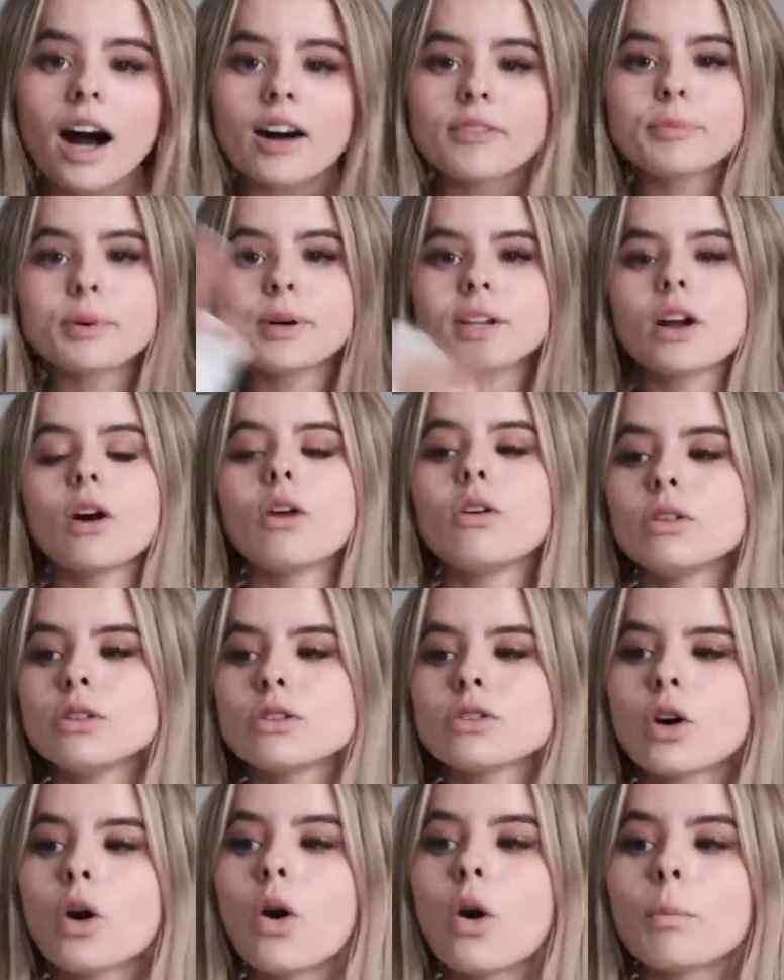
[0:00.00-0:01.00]
i will put it
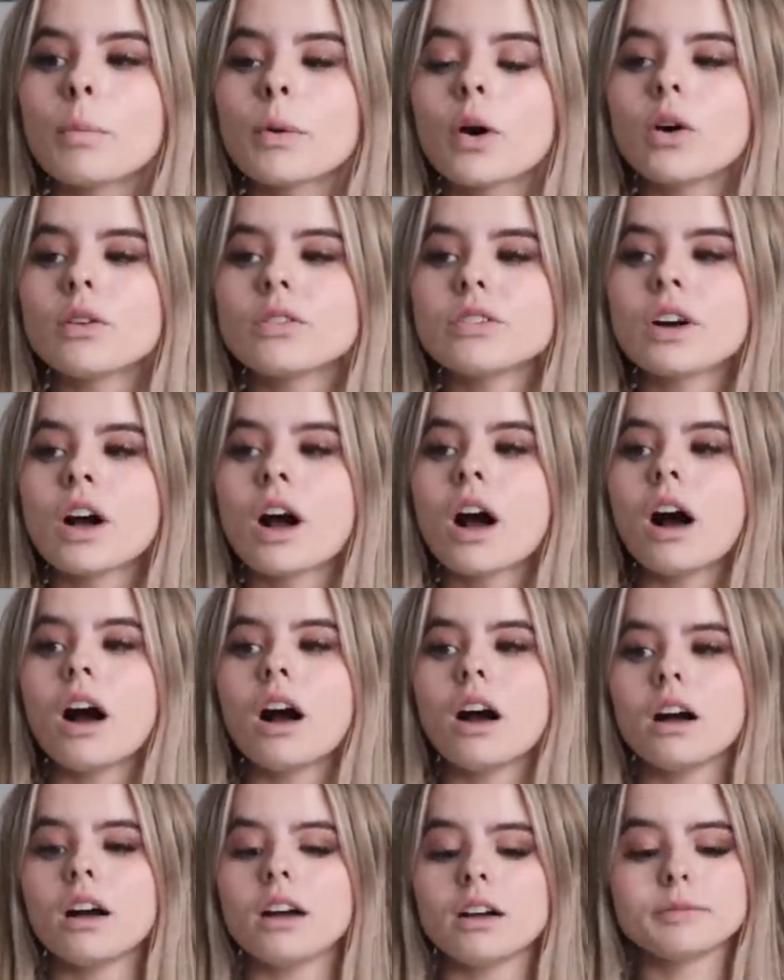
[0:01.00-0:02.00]
on top of
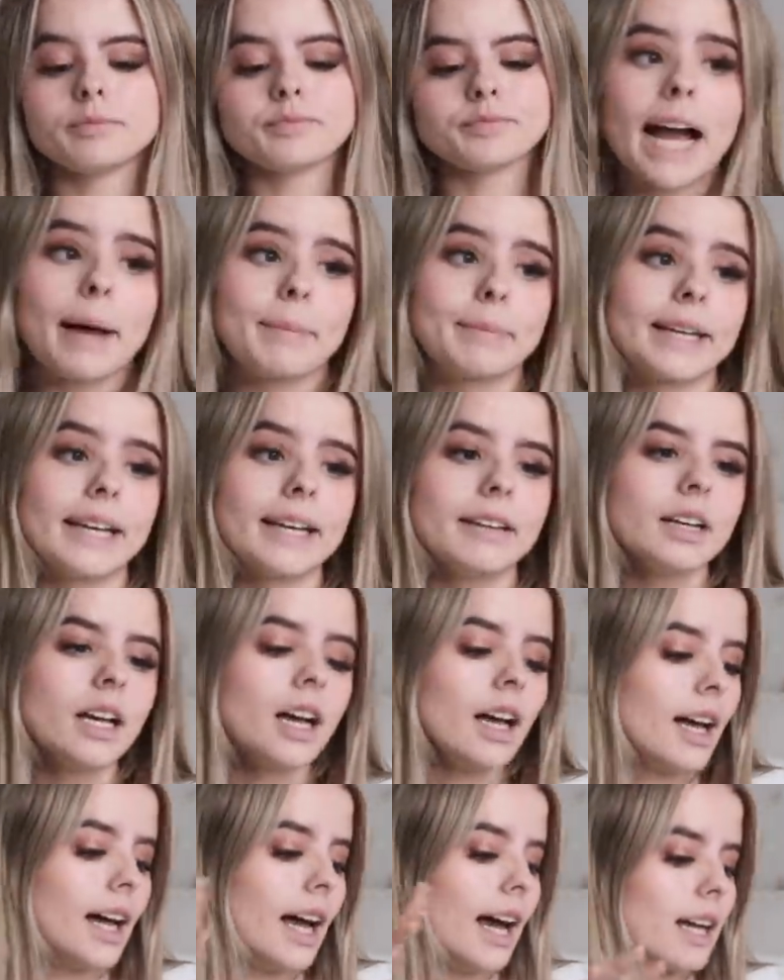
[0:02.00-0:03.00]
her cabinet
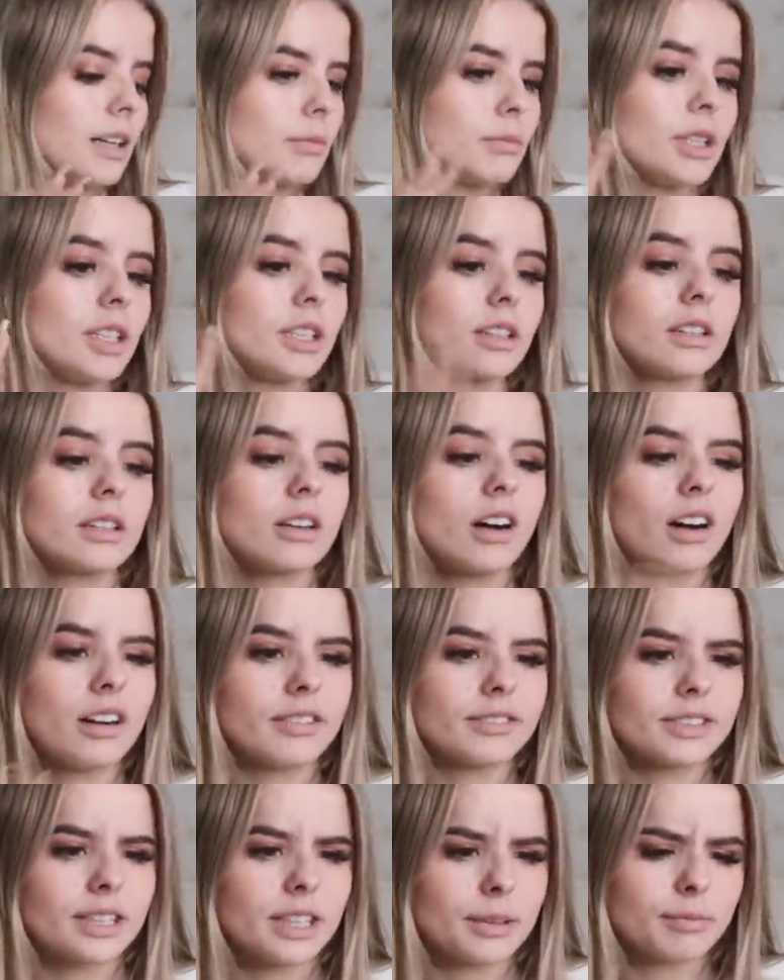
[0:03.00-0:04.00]
and I'm gonna
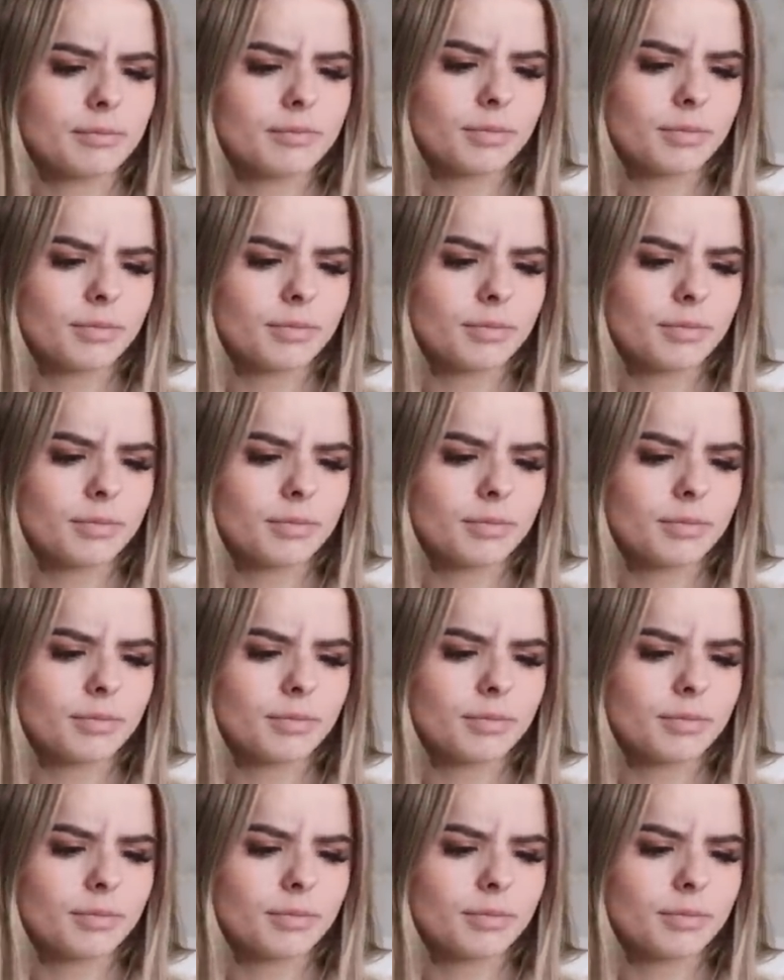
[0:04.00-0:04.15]
cover it